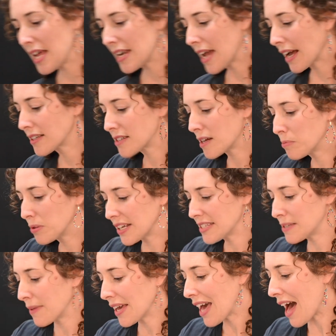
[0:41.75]
Next, I'll
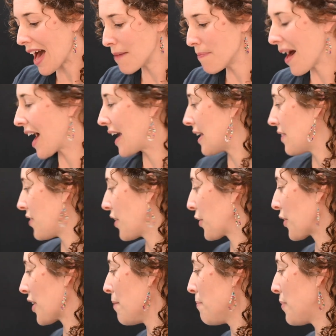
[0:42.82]
place my iPad in the
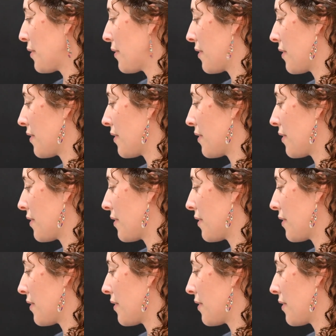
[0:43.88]
grip